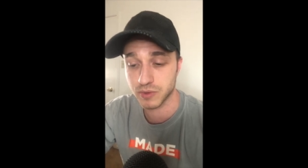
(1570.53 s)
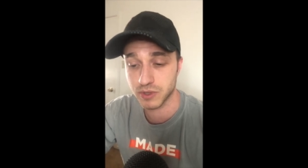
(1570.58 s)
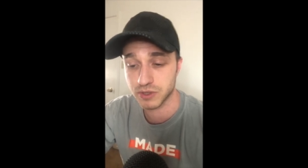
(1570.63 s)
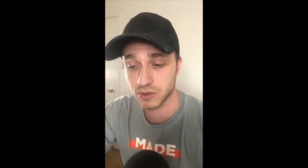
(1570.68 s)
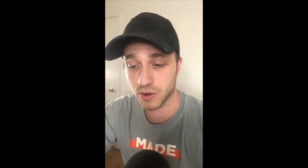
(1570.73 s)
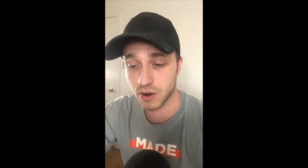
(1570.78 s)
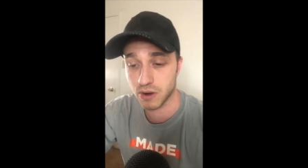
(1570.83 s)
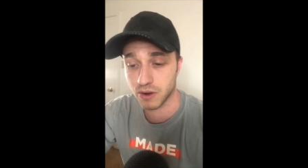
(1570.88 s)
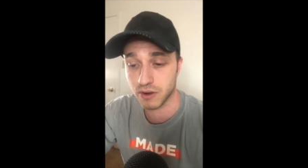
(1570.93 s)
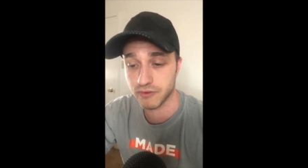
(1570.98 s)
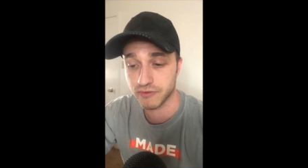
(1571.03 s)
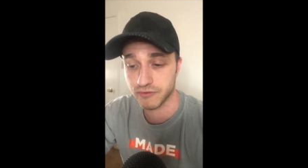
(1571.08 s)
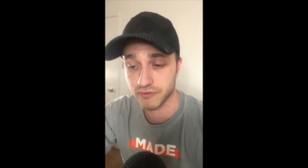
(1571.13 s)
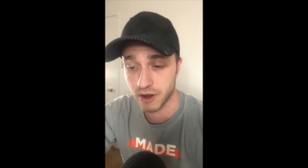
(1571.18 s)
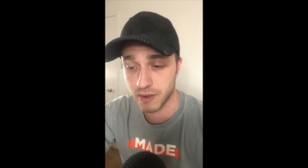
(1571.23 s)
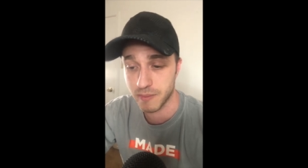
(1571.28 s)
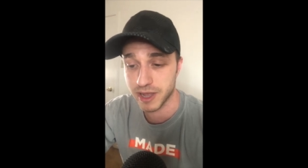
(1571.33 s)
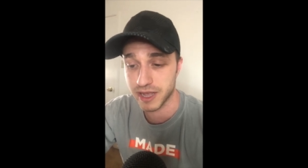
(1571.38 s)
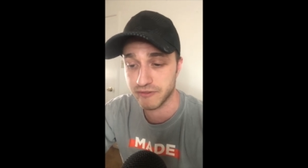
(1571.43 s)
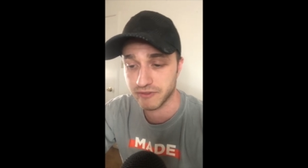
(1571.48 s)
withdrawal
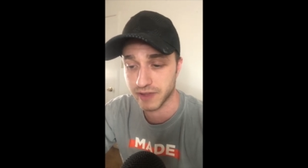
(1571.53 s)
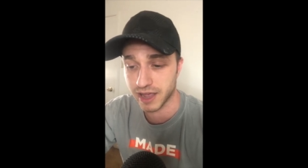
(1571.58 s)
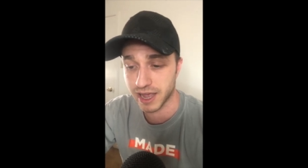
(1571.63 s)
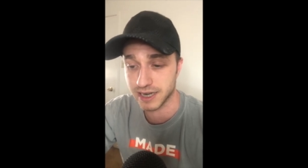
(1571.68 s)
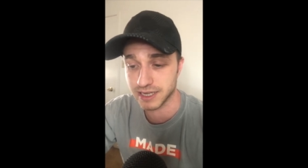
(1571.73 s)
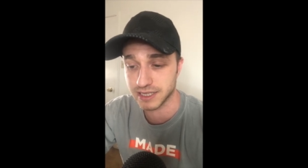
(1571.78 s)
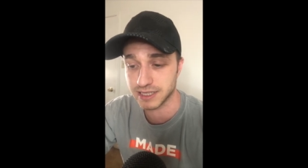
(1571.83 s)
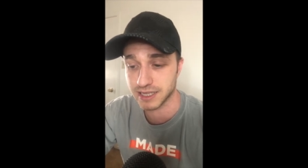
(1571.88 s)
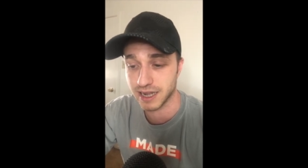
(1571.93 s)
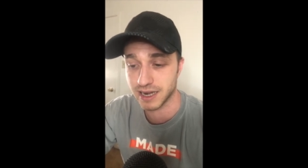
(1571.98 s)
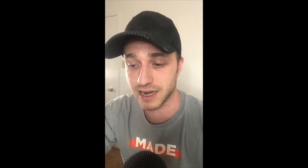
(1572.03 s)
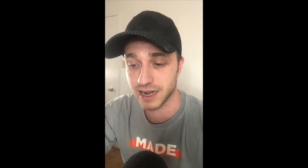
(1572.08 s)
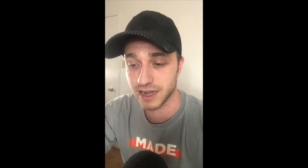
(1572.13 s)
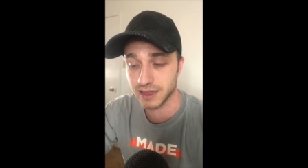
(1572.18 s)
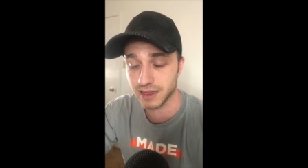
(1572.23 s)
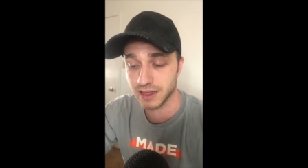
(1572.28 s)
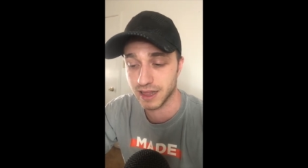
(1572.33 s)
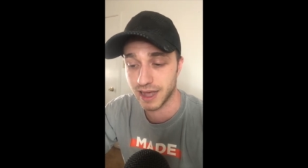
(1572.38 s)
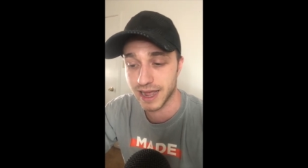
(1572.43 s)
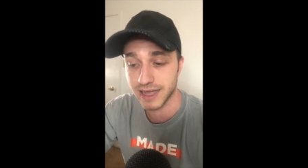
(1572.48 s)
from Afghanistan
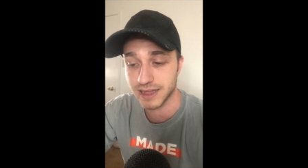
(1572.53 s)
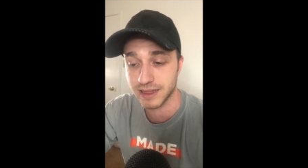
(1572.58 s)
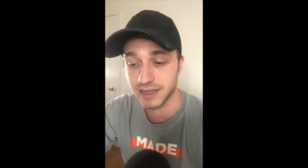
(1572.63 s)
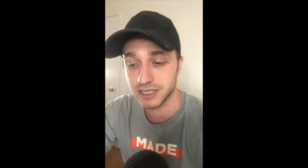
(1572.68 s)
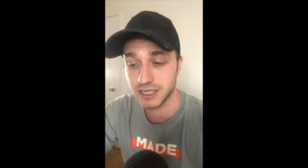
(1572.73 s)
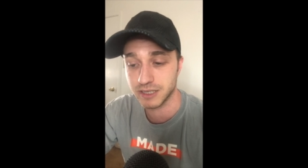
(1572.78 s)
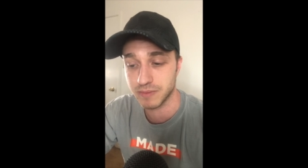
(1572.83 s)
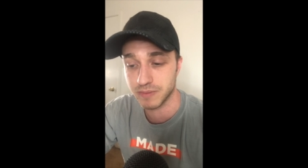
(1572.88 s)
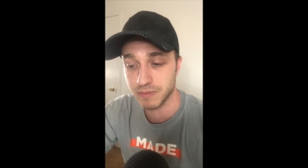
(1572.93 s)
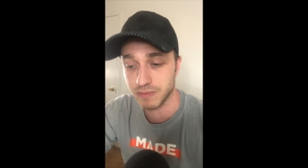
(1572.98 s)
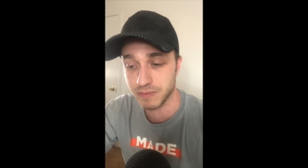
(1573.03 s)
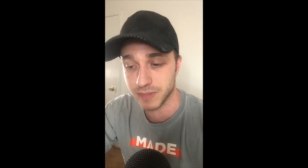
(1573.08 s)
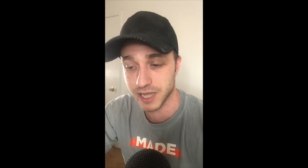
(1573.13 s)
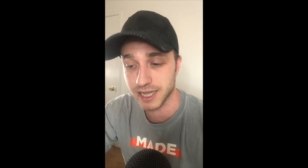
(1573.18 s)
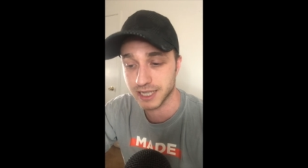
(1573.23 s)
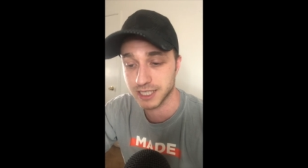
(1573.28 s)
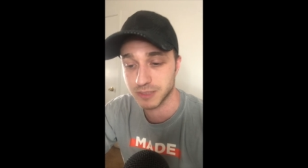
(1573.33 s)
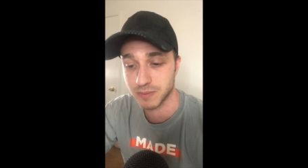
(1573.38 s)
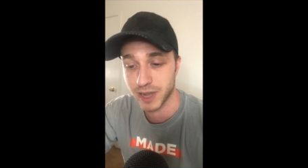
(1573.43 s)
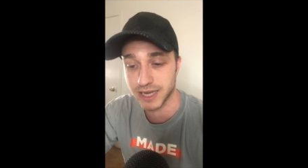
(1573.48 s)
and likely to be
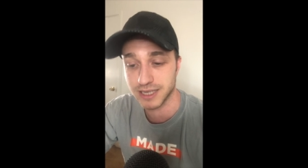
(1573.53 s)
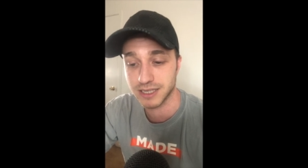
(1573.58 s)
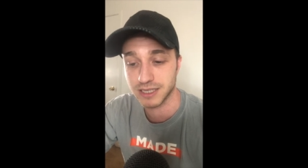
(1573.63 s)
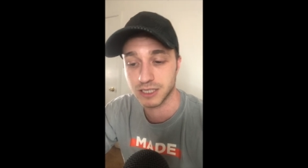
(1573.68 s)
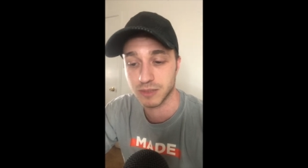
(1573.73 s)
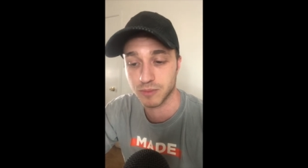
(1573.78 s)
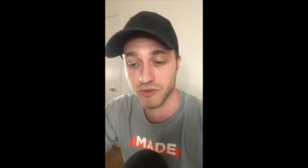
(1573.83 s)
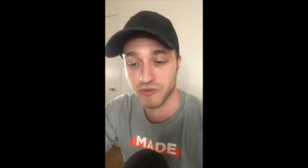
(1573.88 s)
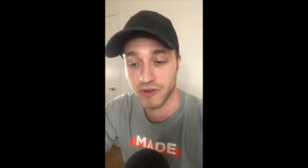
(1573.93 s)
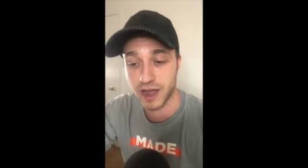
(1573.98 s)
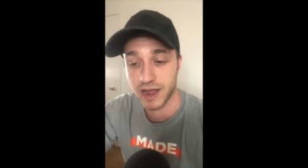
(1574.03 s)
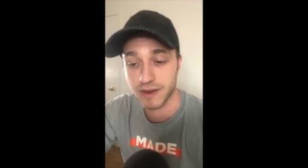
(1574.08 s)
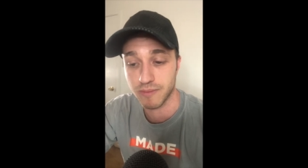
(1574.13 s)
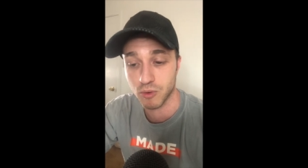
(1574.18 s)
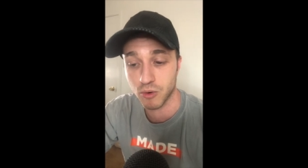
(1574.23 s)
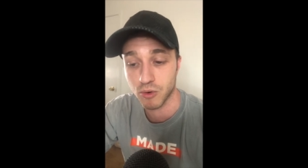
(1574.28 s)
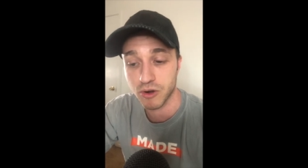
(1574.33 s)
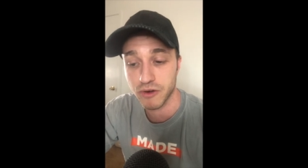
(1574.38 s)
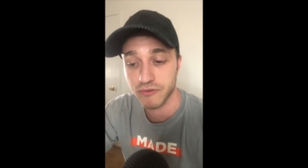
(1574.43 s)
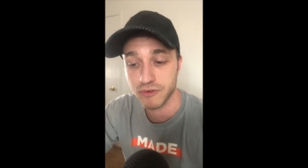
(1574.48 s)
expected to provide
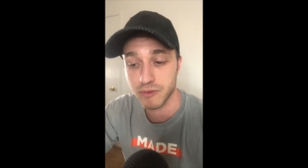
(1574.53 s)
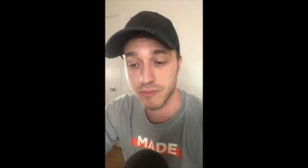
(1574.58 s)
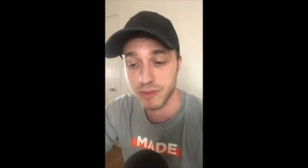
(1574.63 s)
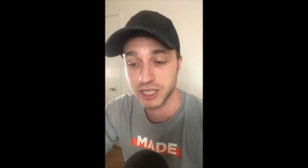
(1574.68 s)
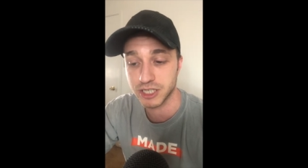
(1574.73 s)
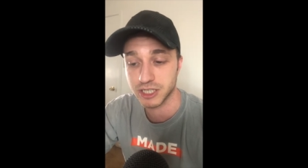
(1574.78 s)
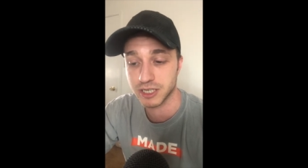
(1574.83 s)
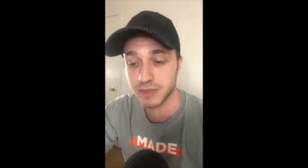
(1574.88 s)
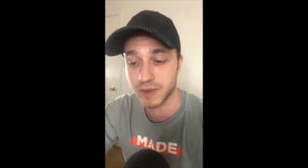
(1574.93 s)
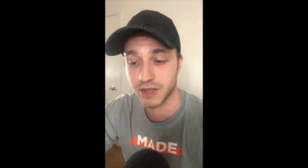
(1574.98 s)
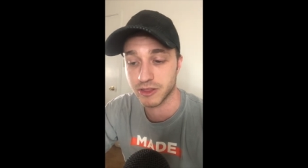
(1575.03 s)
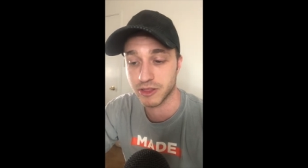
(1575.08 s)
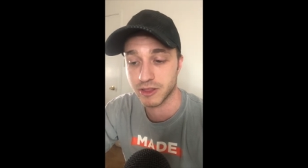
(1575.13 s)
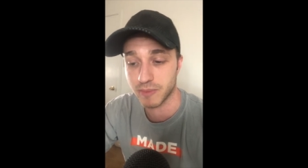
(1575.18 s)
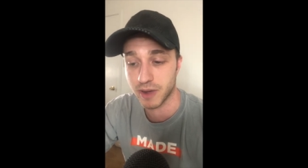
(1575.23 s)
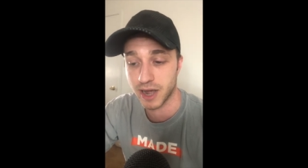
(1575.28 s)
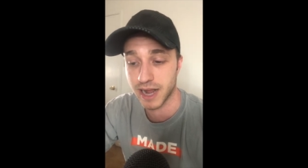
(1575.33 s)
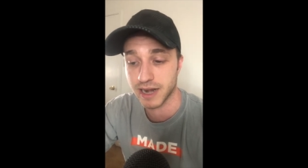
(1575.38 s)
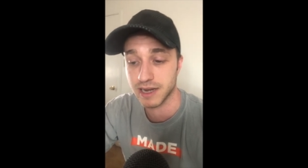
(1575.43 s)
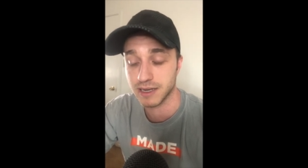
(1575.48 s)
more information about the
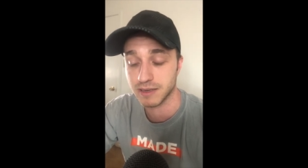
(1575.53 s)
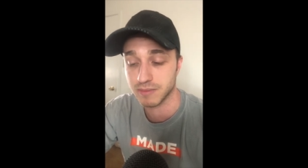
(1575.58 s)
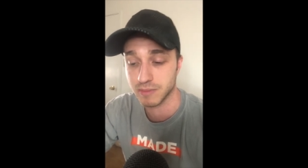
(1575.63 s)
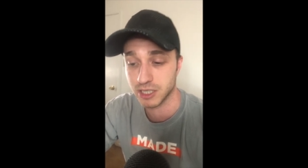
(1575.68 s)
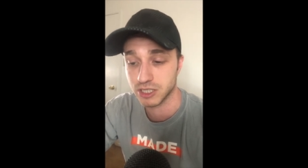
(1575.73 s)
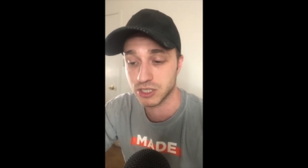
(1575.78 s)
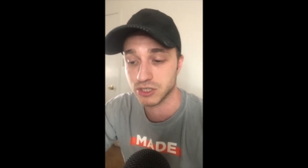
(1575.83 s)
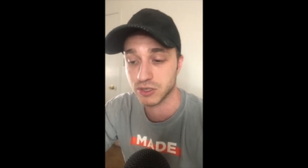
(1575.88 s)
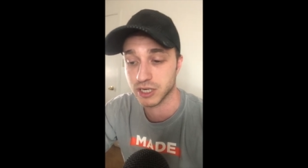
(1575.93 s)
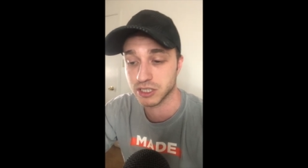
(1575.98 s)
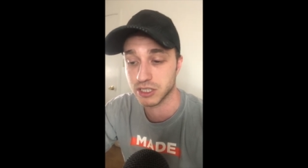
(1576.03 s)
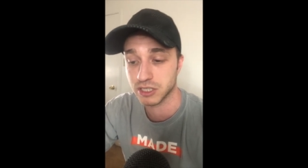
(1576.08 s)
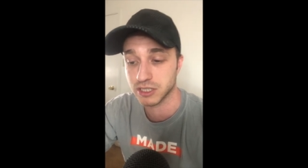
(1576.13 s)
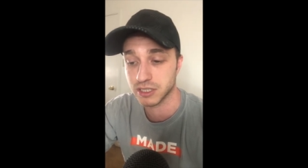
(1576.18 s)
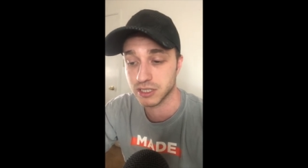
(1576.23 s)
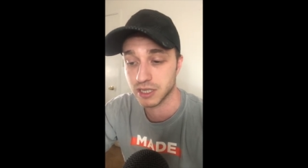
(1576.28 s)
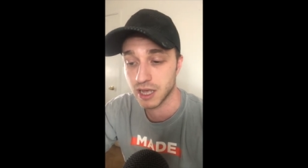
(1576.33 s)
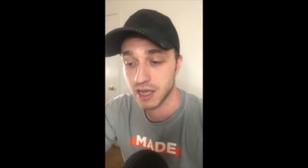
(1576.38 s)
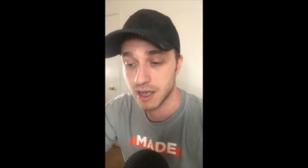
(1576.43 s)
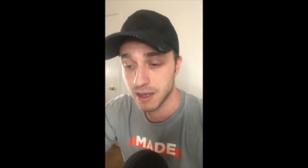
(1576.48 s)
Biden
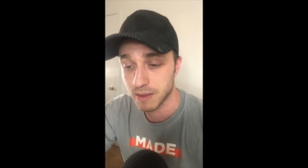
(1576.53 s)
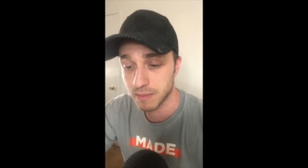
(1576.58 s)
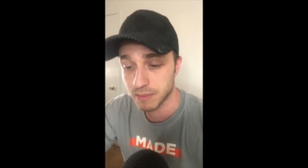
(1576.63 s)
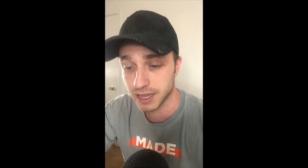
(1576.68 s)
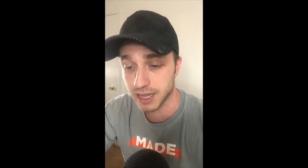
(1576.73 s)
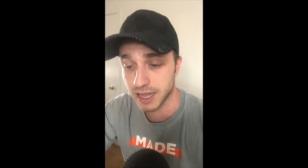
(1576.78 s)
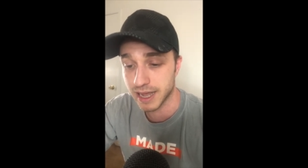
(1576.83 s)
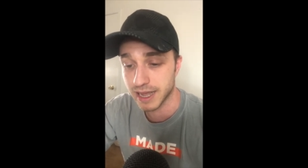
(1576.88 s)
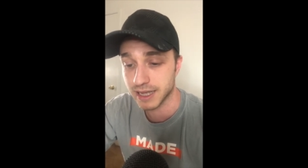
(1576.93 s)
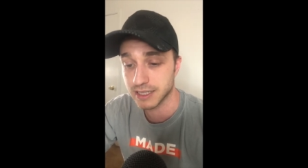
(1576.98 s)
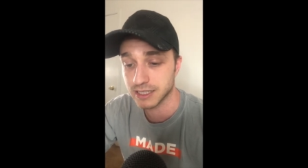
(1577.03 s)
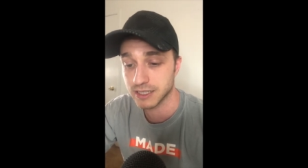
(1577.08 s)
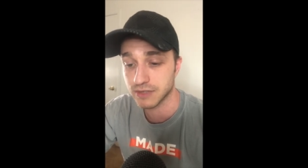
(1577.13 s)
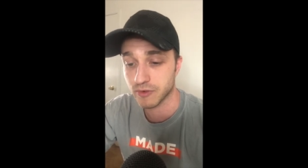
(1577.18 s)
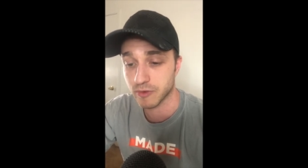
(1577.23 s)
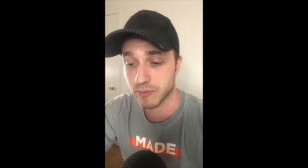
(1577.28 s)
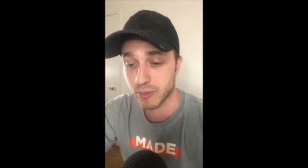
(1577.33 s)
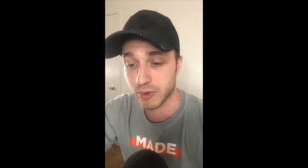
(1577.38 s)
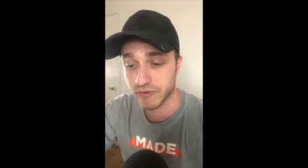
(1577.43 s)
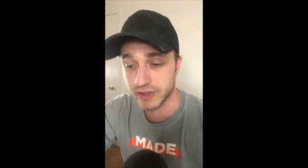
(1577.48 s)
administration's plans
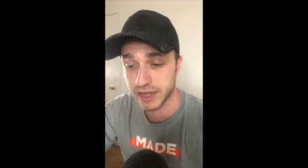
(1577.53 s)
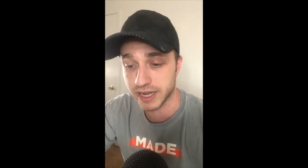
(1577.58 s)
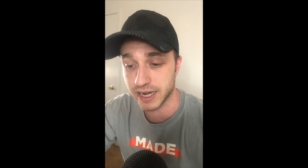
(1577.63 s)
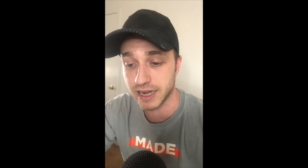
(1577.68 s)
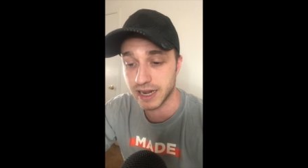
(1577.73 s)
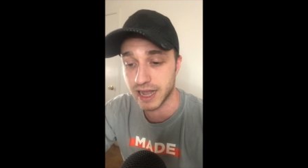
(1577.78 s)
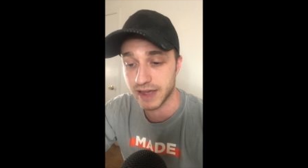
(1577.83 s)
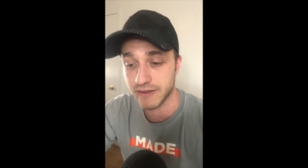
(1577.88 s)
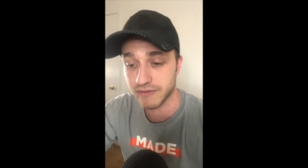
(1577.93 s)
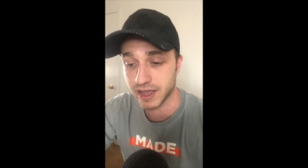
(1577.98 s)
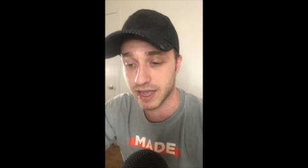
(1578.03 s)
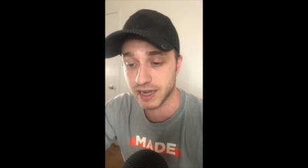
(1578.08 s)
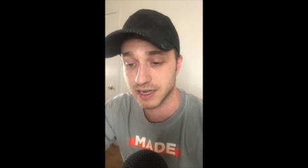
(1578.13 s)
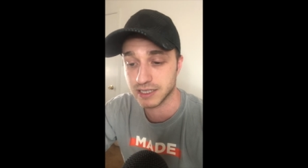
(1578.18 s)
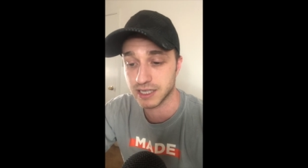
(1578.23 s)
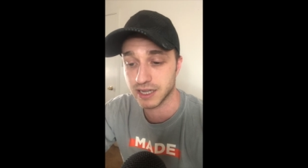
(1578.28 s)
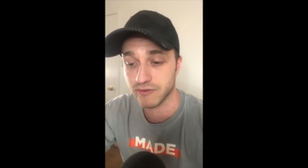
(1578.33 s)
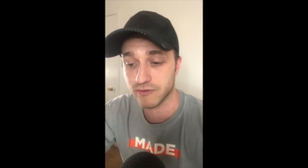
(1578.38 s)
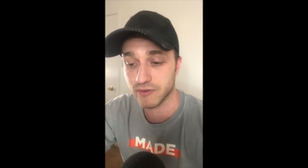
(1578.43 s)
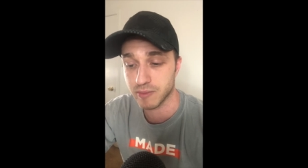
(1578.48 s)
for preventing
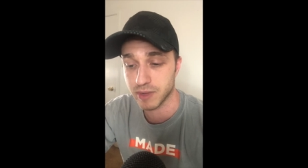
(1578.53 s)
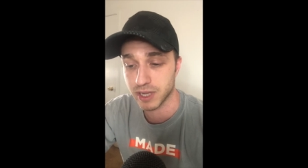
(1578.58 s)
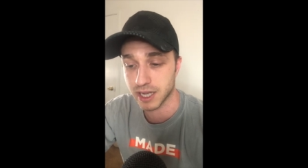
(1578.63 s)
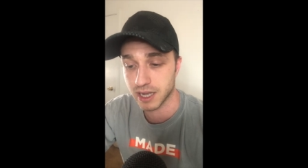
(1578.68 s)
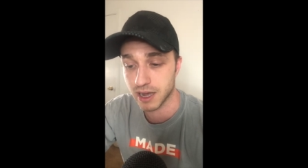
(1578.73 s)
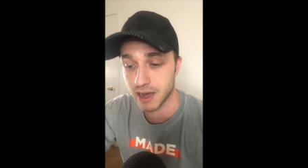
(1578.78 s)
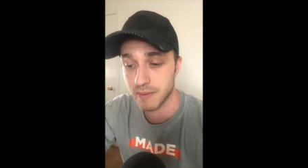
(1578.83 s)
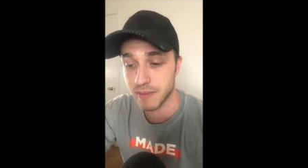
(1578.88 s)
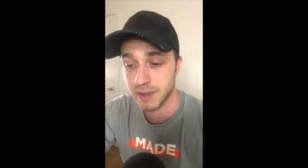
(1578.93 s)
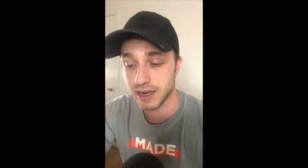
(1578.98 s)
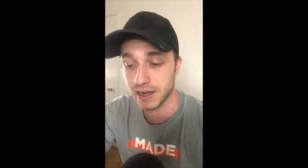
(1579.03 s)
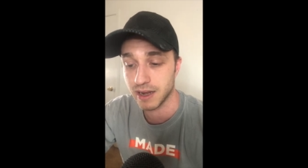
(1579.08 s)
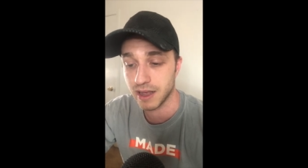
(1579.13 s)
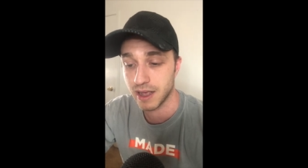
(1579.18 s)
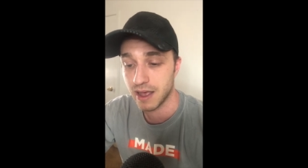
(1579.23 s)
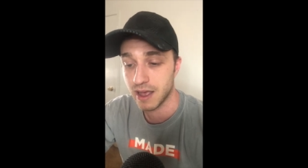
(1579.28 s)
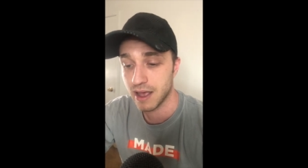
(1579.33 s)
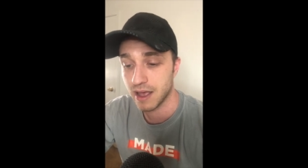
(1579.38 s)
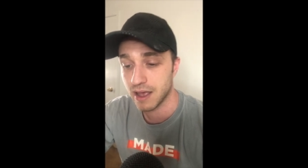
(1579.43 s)
Afghanistan from becoming